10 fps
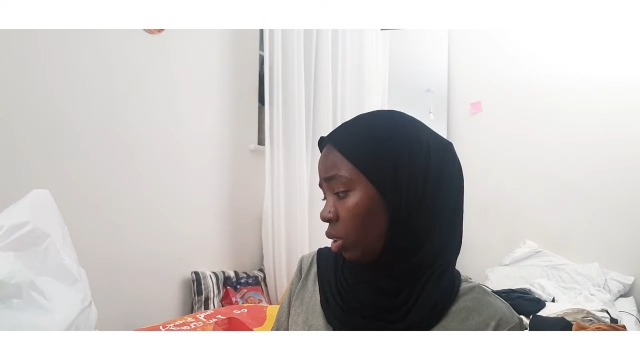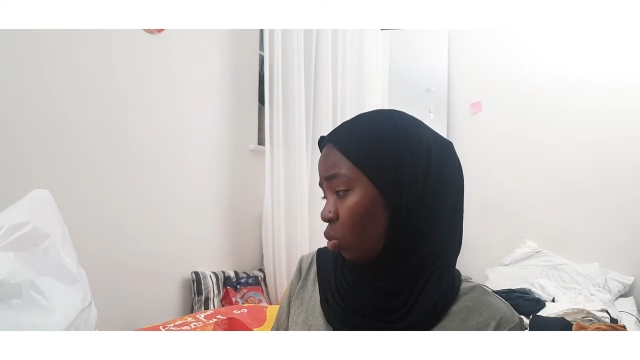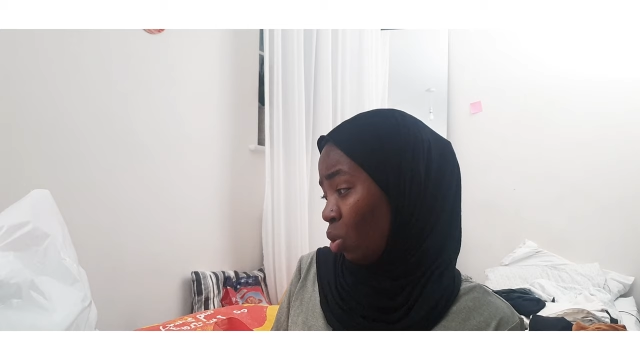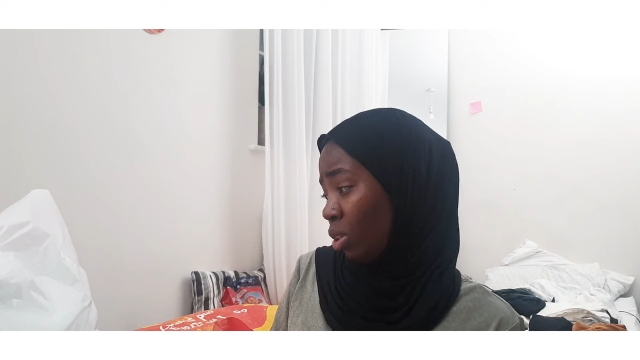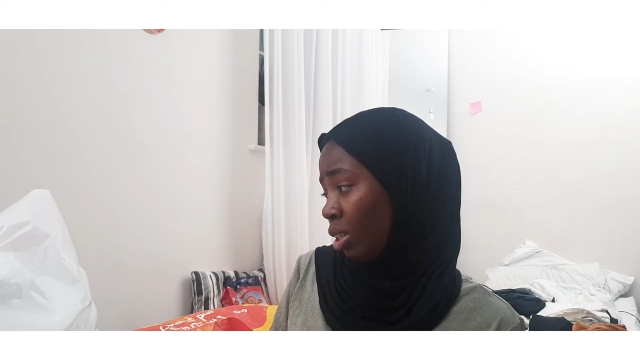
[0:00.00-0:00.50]

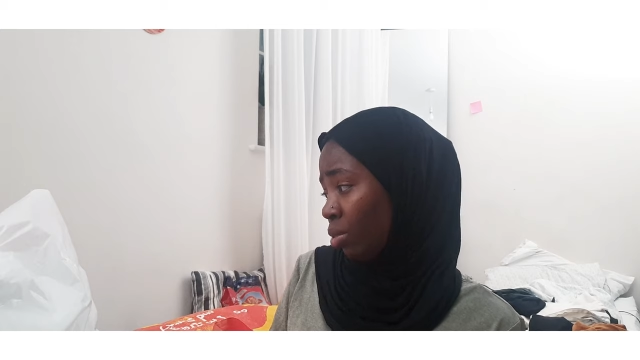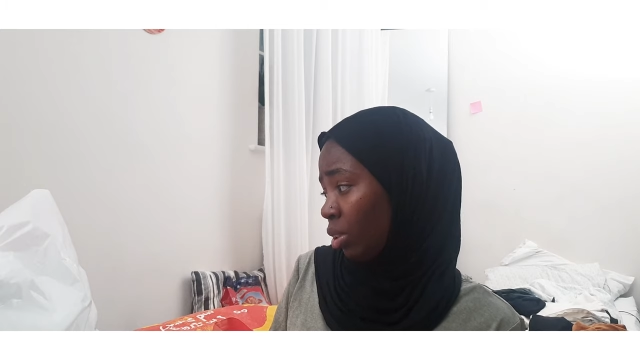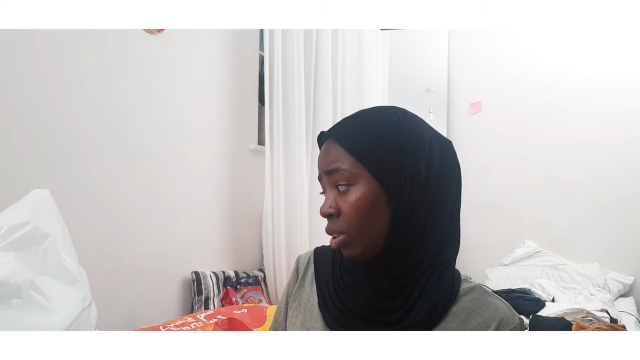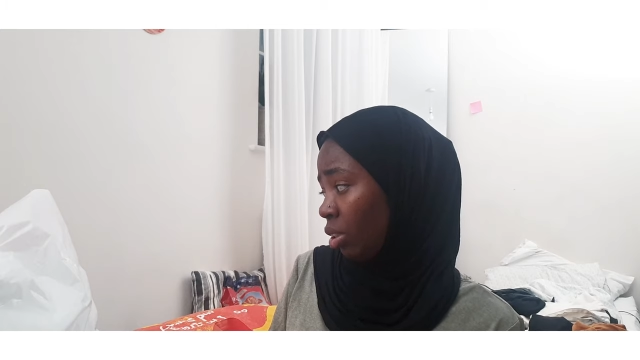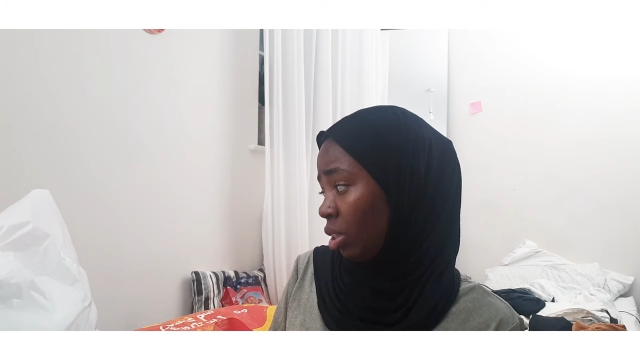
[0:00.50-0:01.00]
what other one?
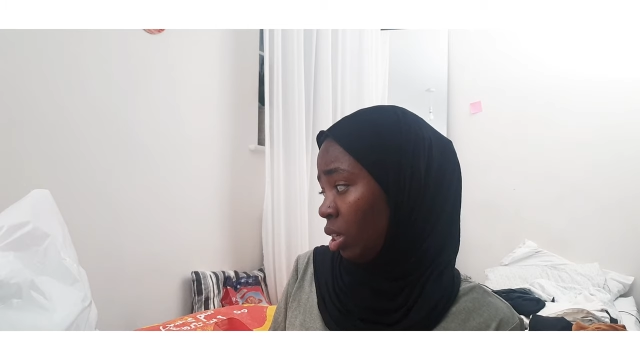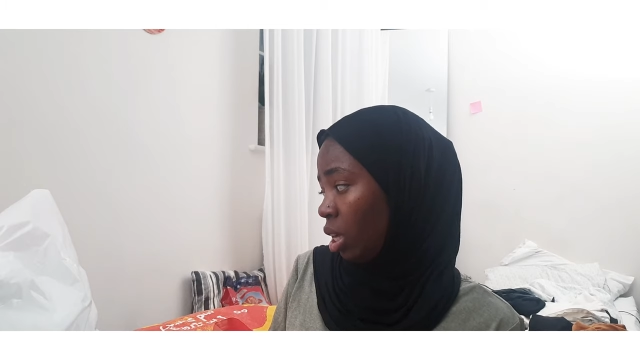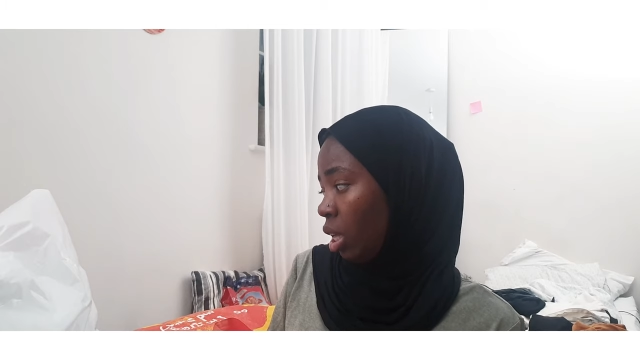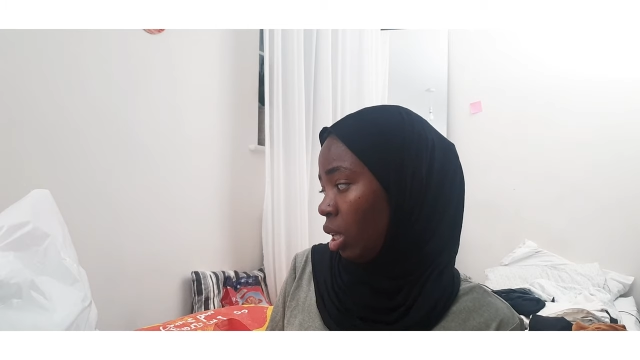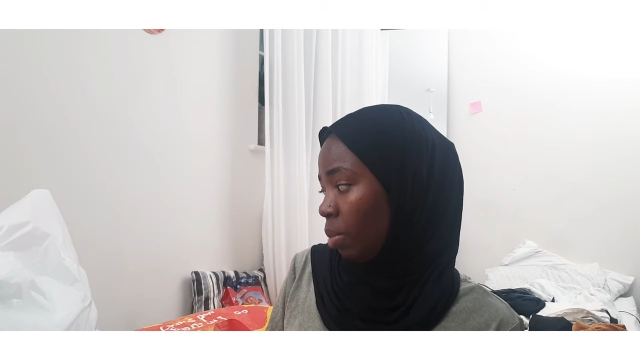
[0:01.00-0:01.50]

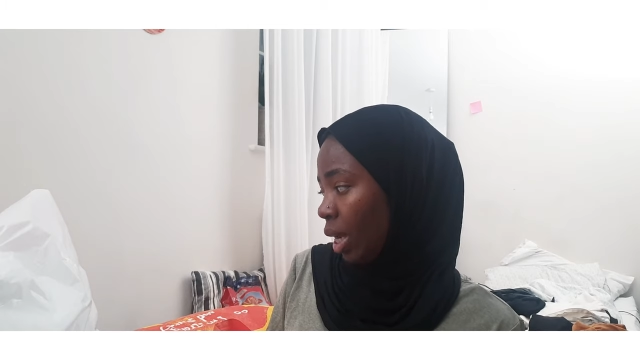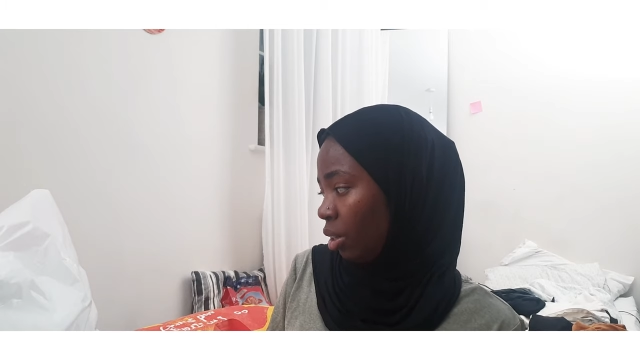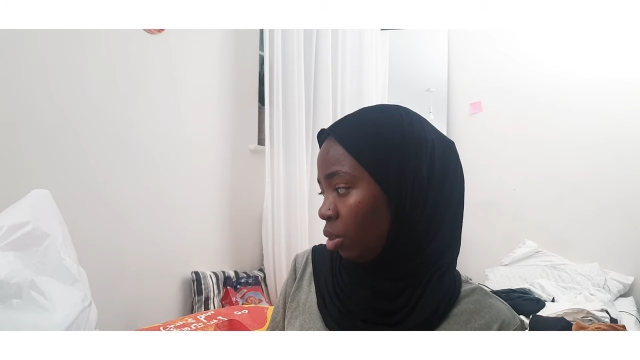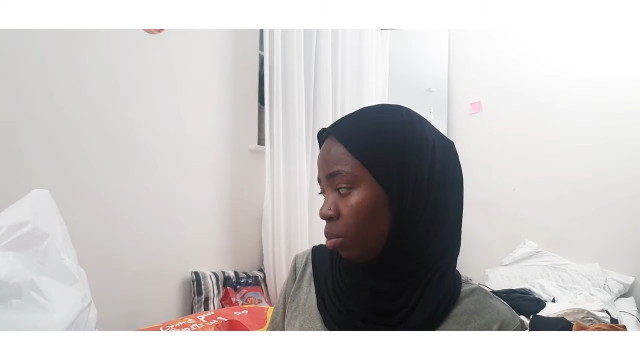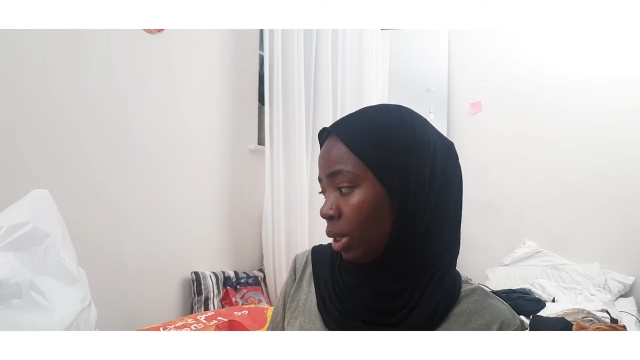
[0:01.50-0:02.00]
It might end
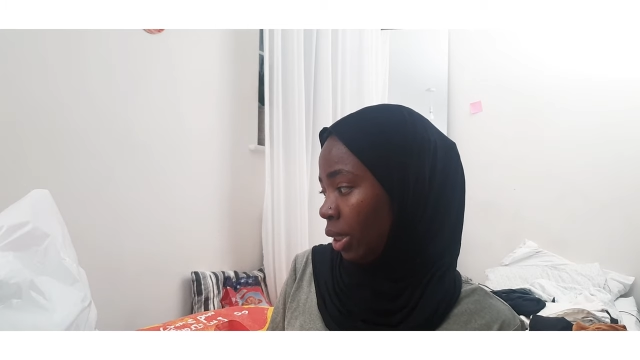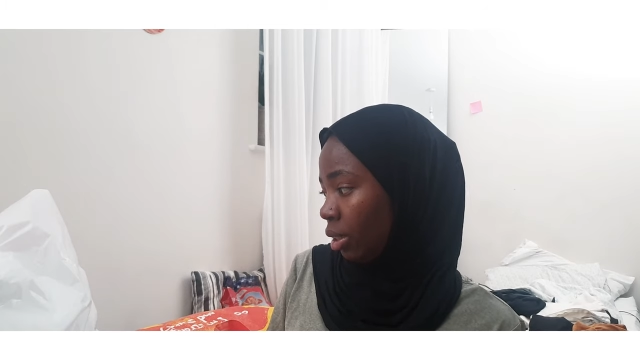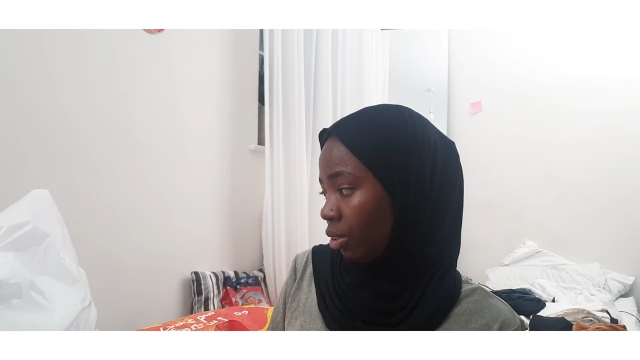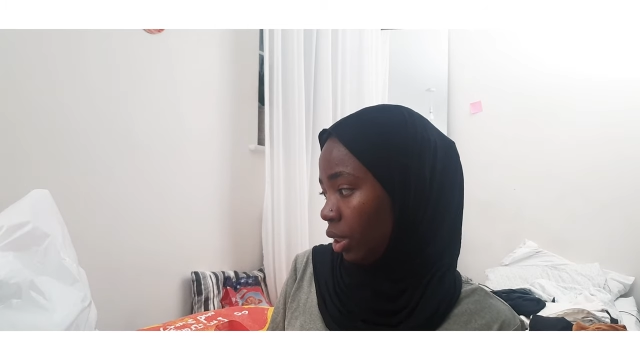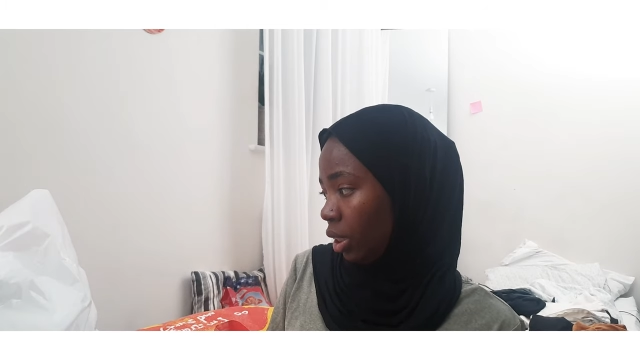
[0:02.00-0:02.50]
up being
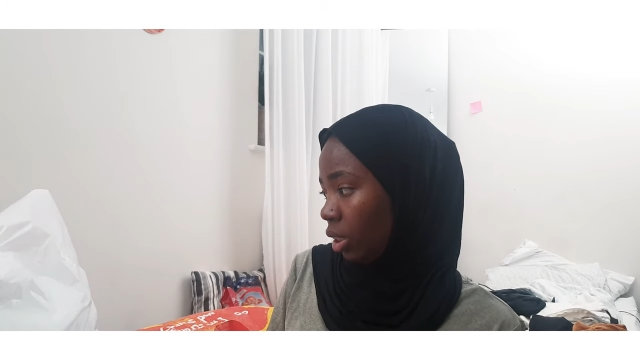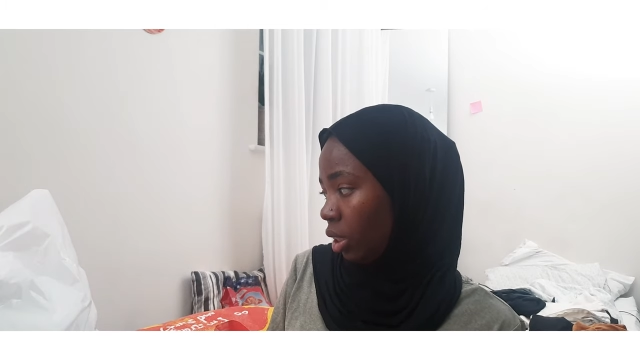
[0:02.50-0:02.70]
3.